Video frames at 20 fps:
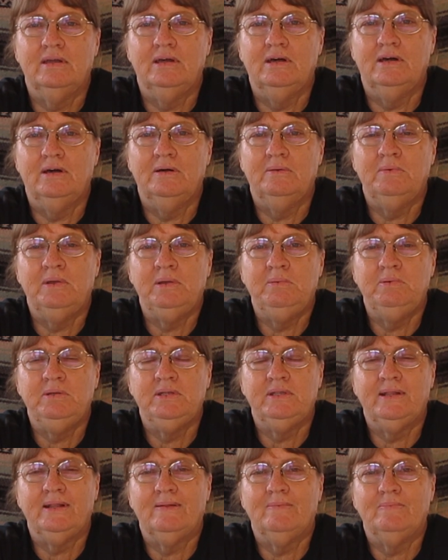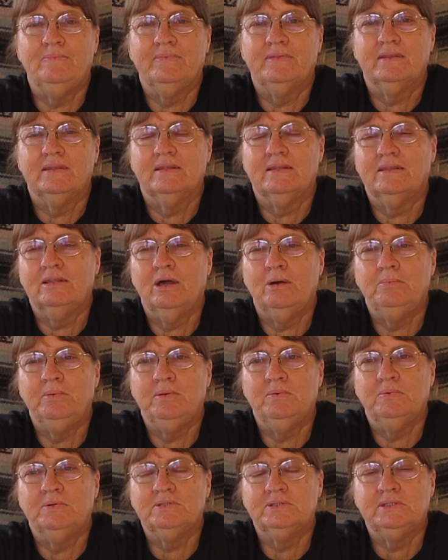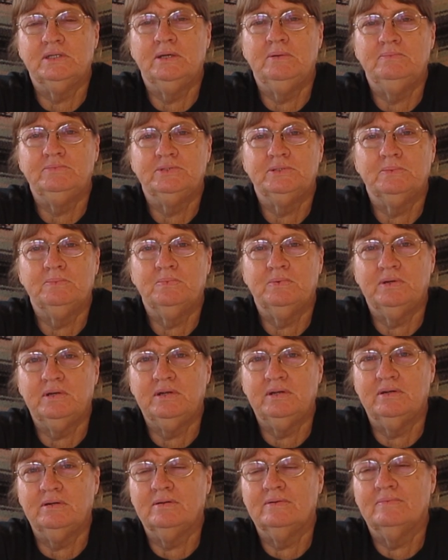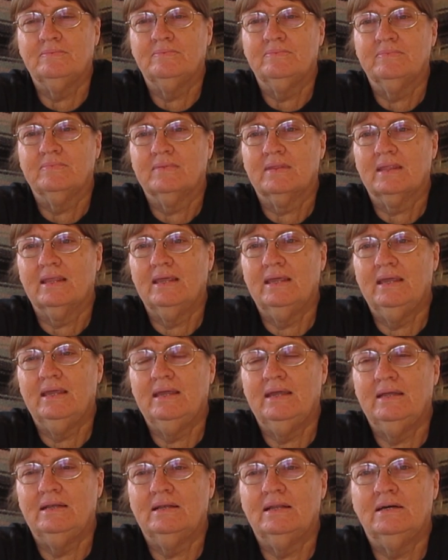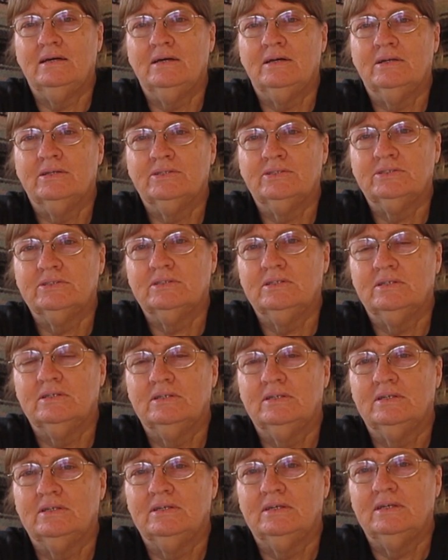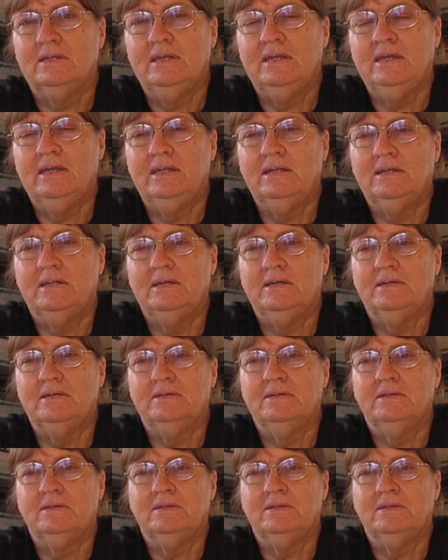uh, maybe Toby was dumped somewhere and lost, and uh,